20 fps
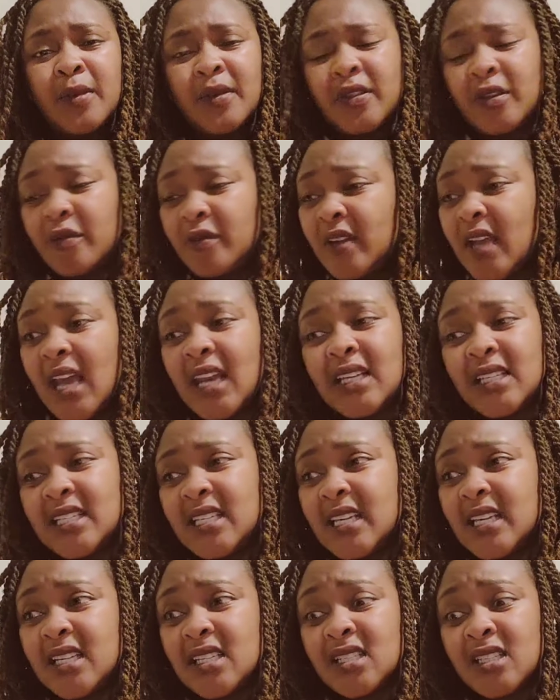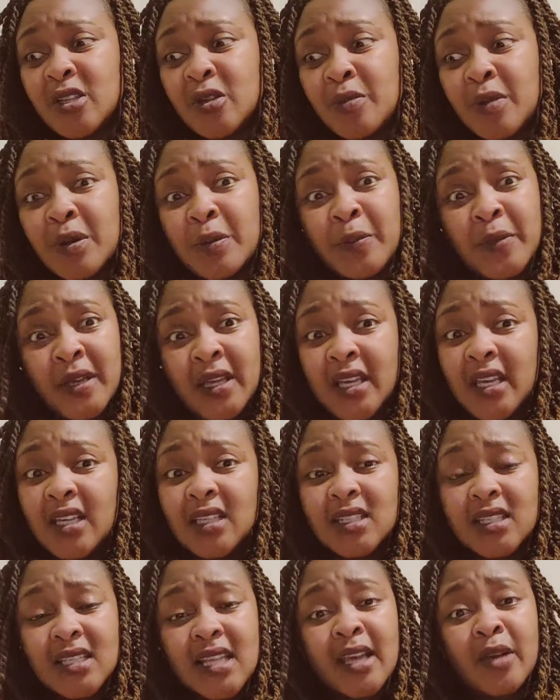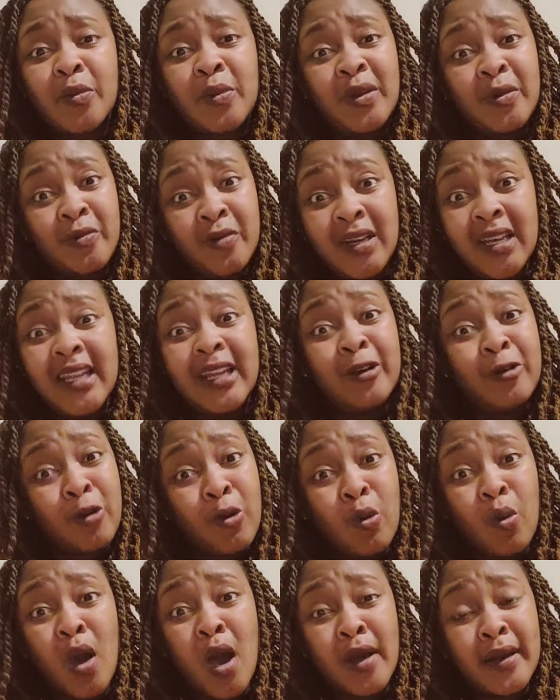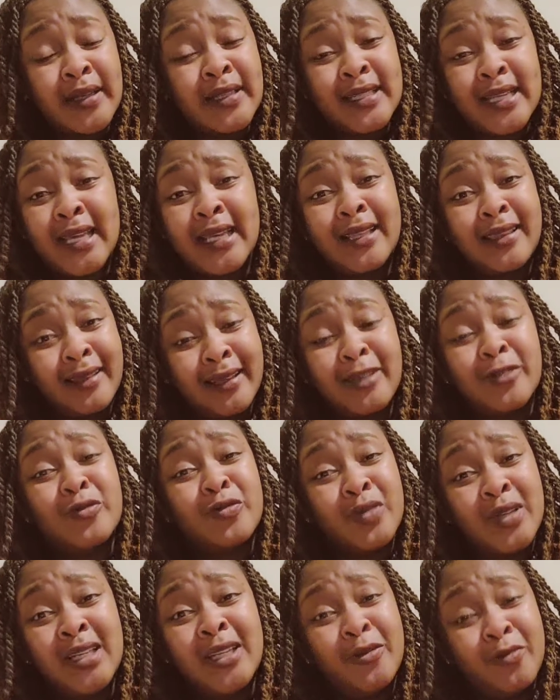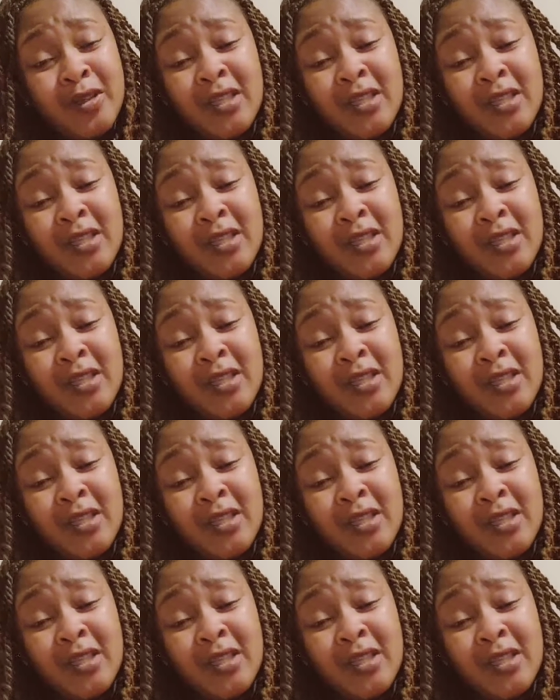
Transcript: but the reality is, human beings, it's like we really know how to take things really,